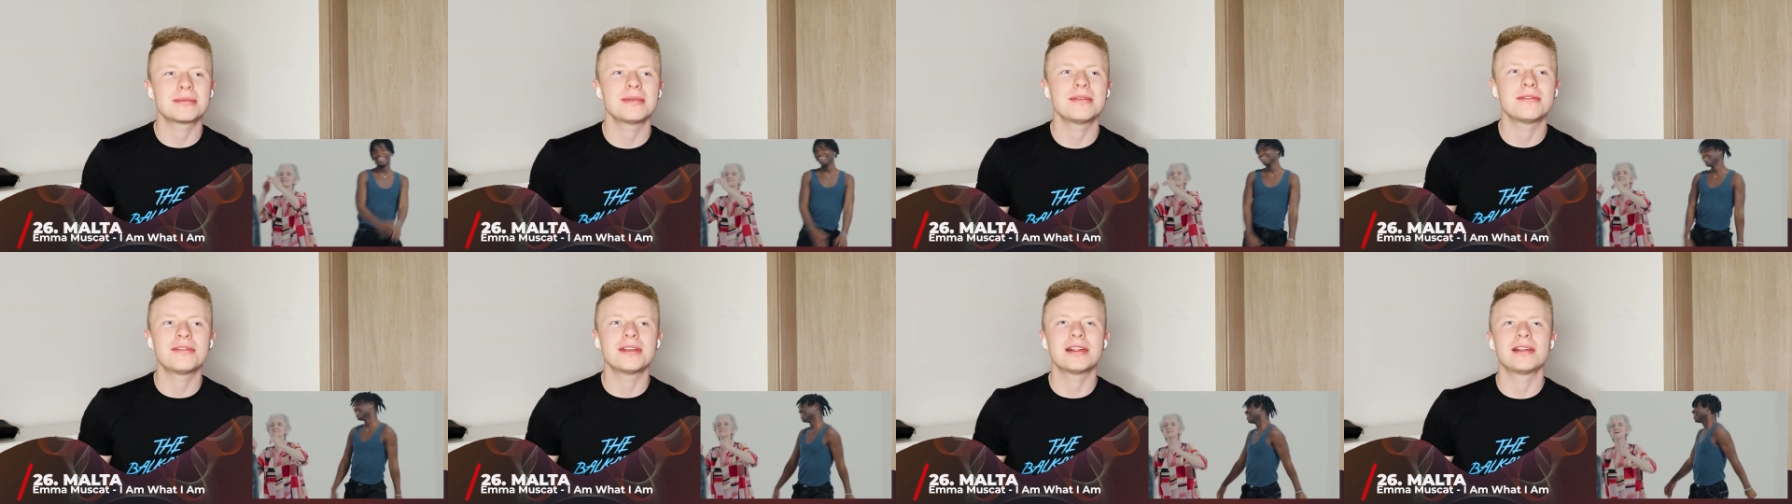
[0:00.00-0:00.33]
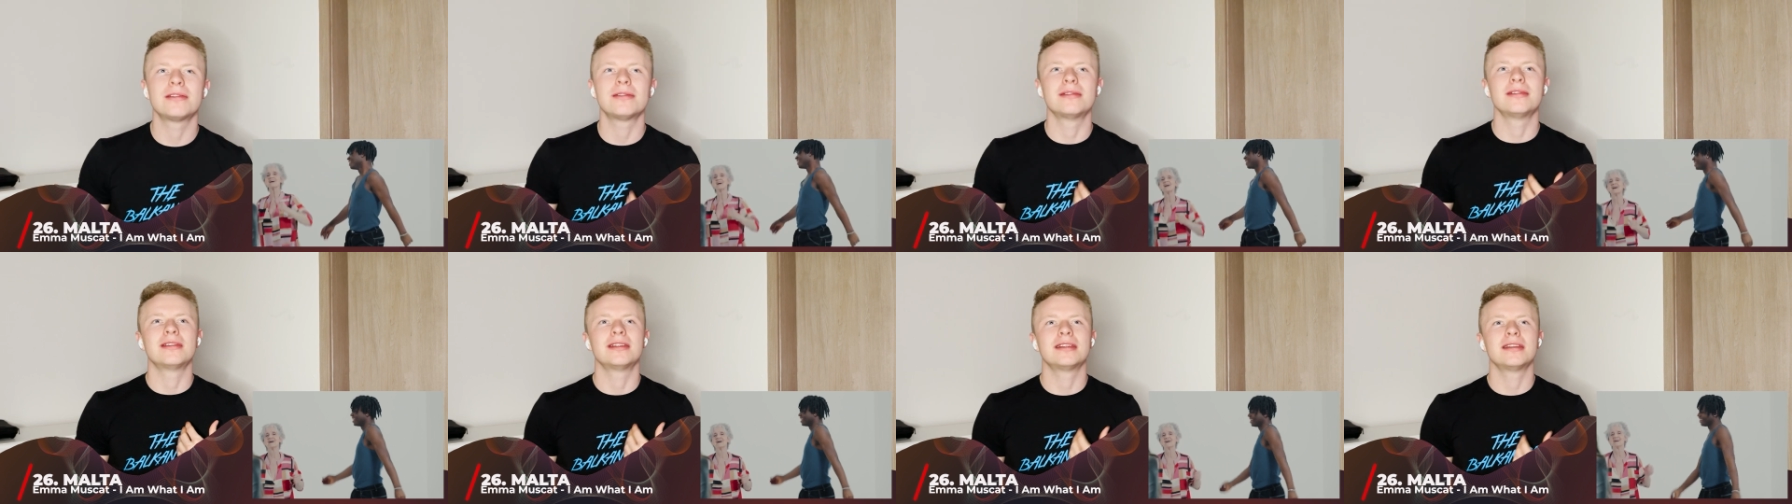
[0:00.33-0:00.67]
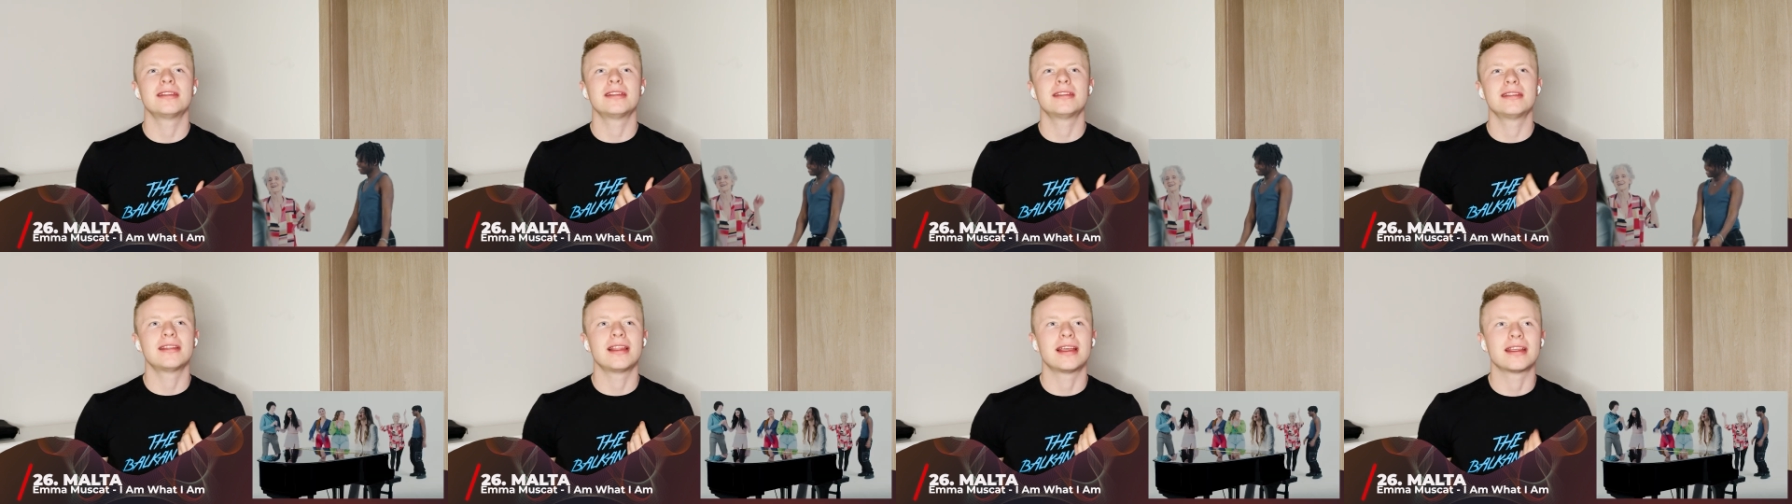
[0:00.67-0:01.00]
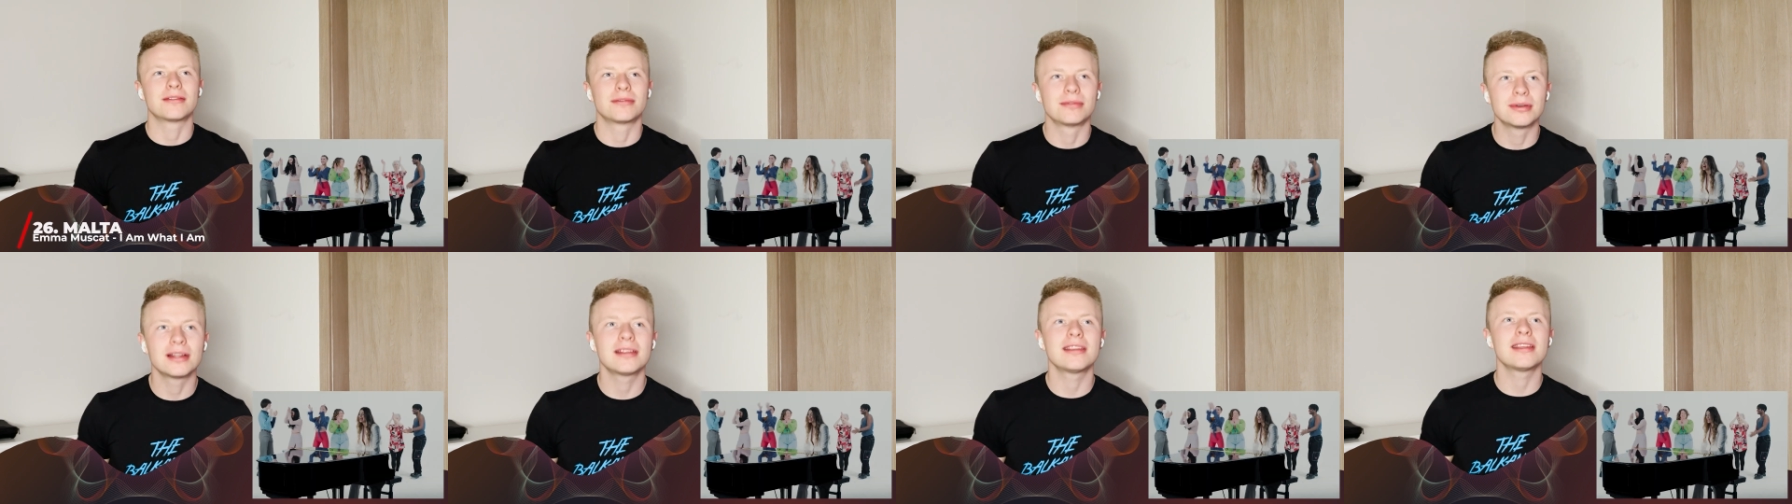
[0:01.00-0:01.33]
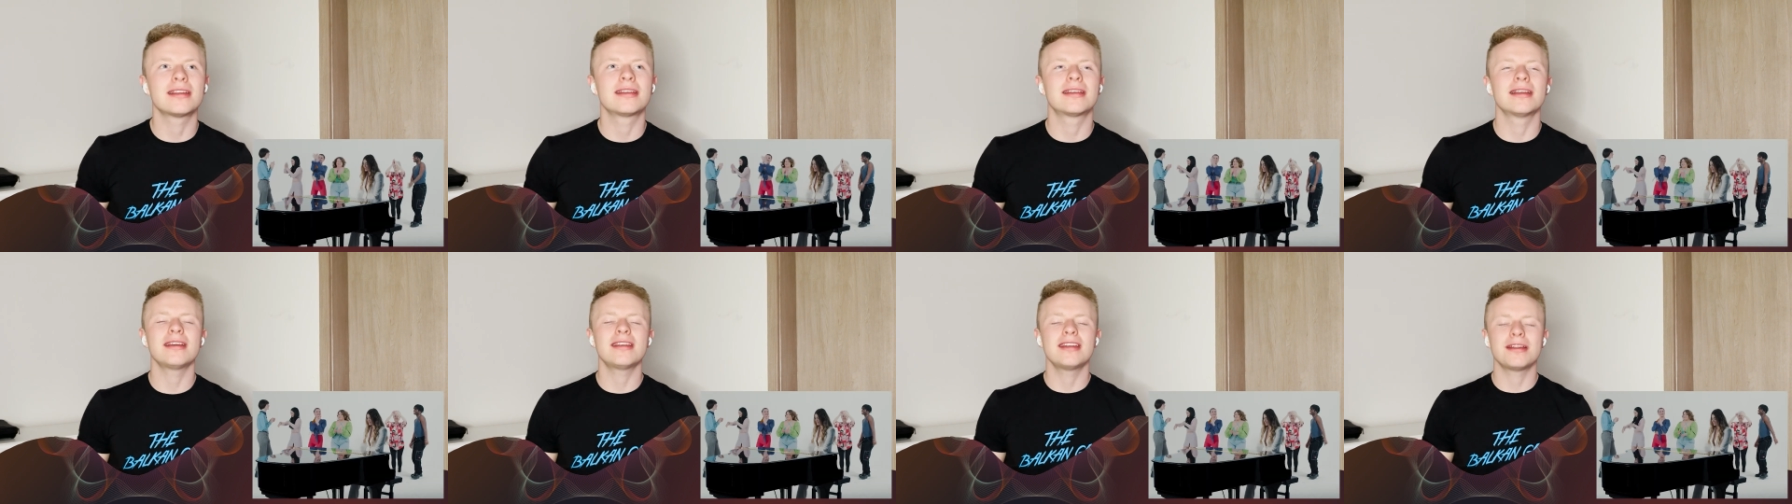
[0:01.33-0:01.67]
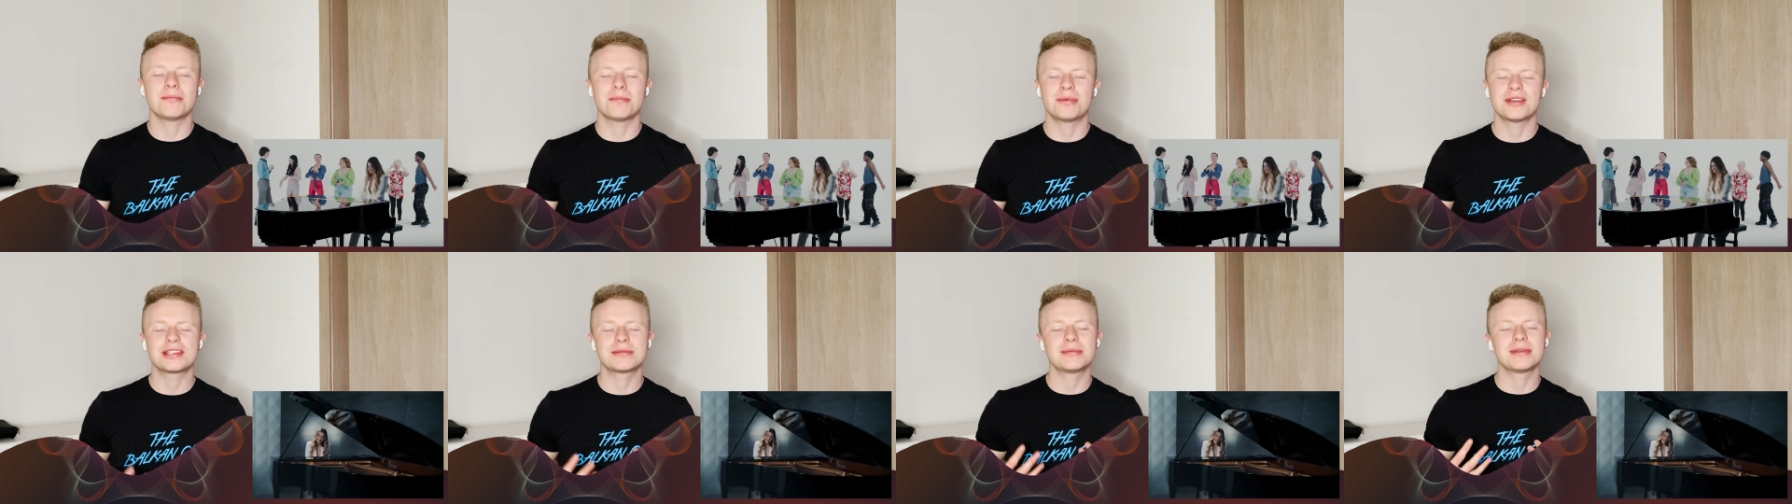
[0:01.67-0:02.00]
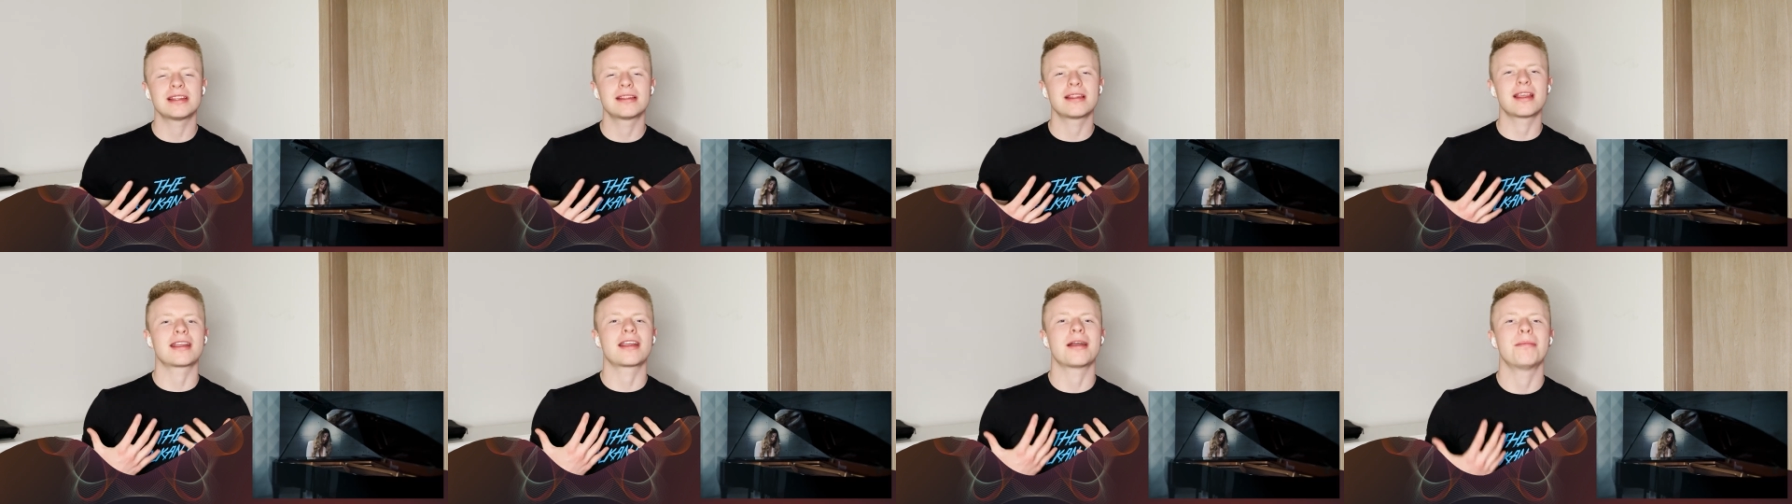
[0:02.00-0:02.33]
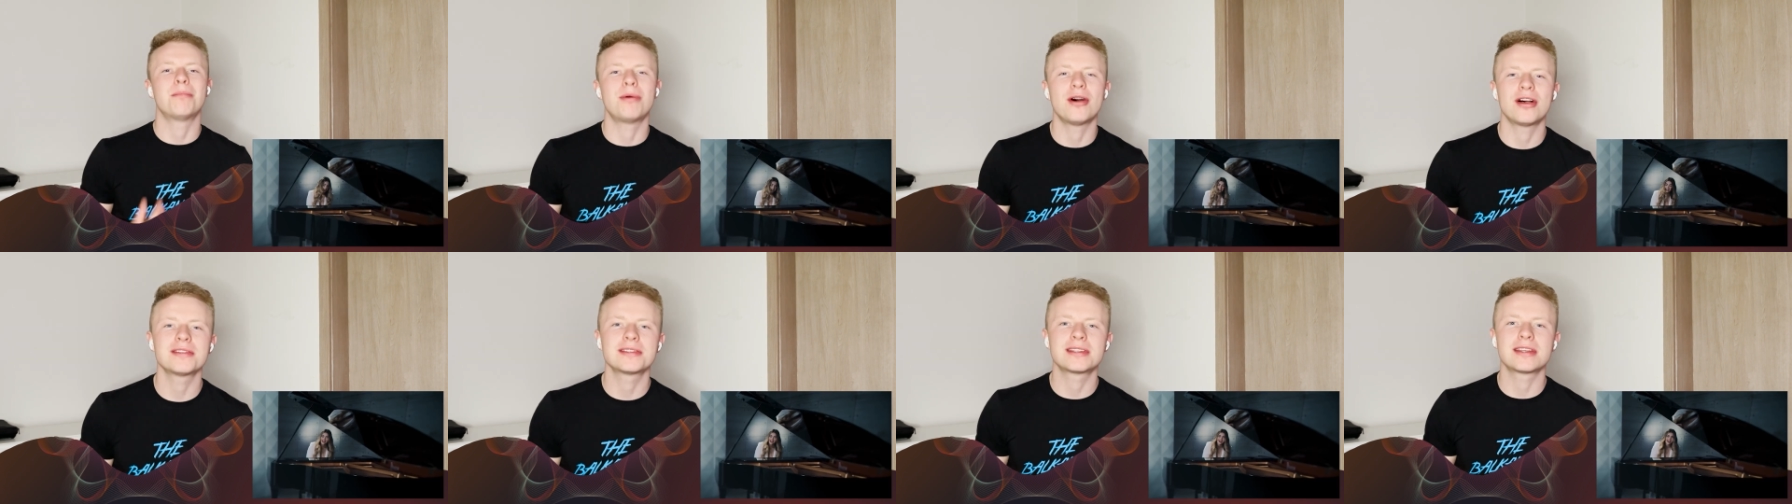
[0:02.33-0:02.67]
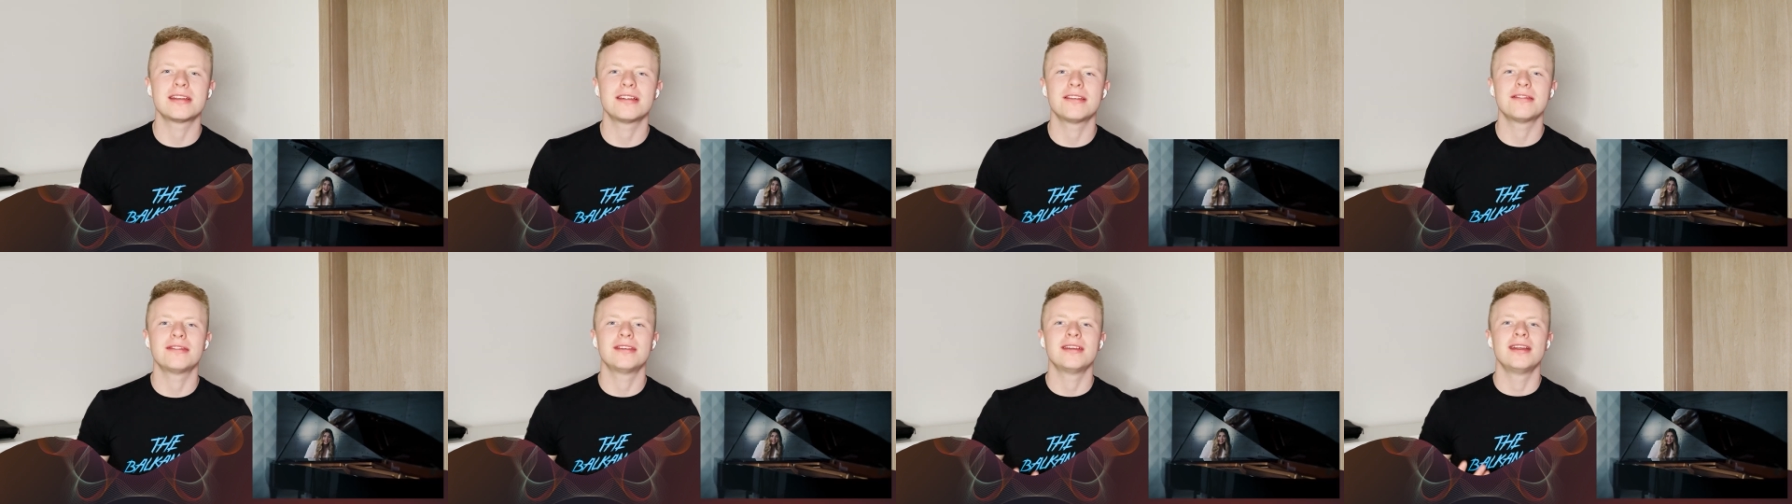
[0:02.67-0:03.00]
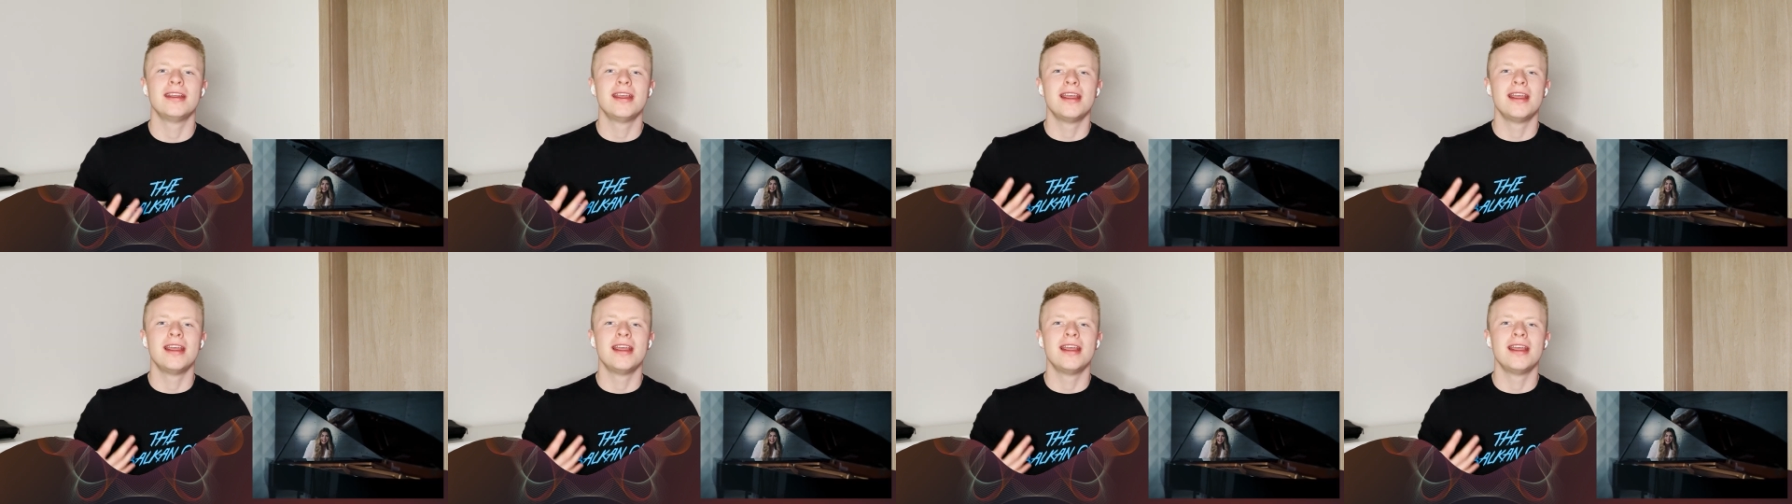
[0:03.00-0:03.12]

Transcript: me feel like really good and puts me in like a positive